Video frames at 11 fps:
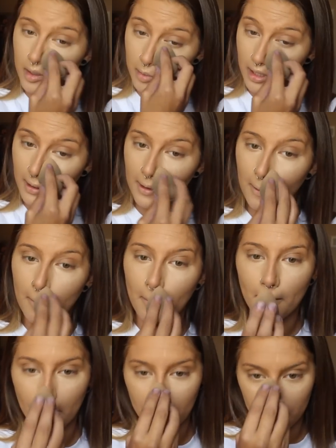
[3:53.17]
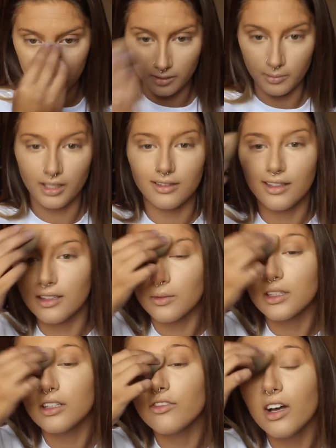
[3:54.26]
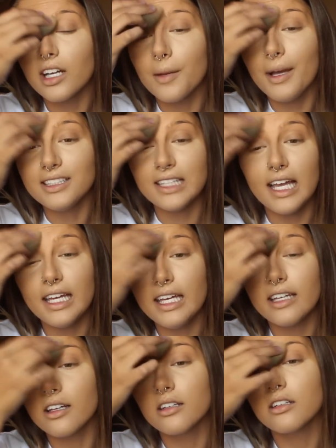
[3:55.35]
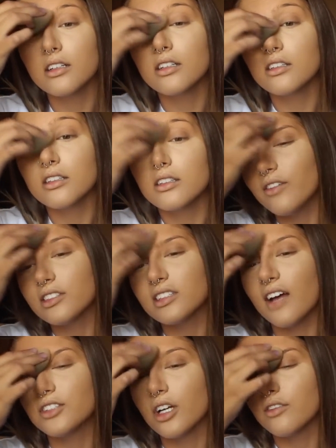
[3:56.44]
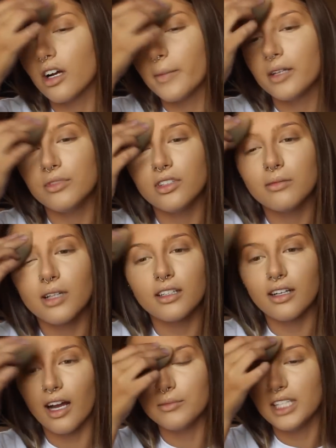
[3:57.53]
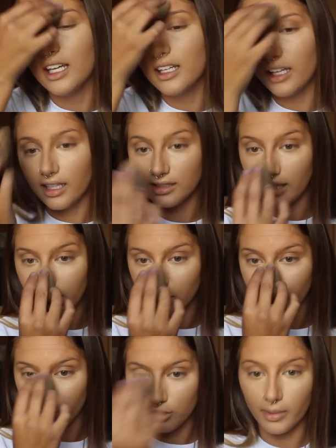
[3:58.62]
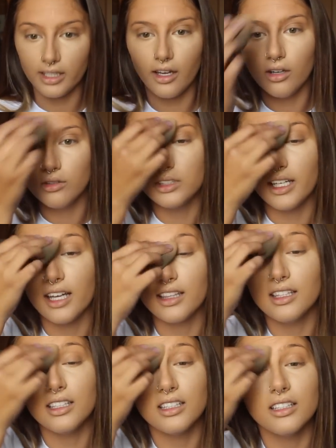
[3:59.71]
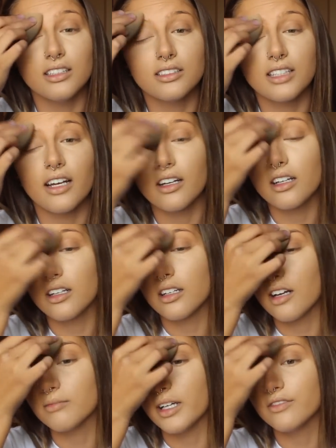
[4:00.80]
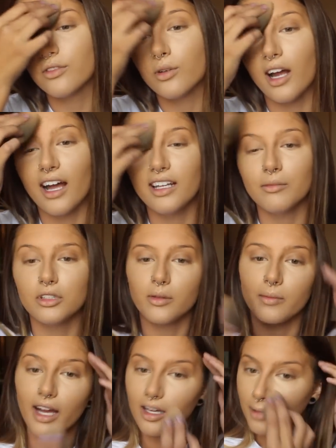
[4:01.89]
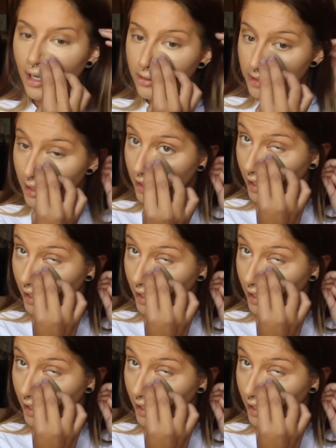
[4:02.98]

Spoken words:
apply? That makes sense? What the fuck am I saying? Whatever's left over on my Beauty Blender, I'm taking down the bridge of my nose and the center of my forehead in between my eyebrows.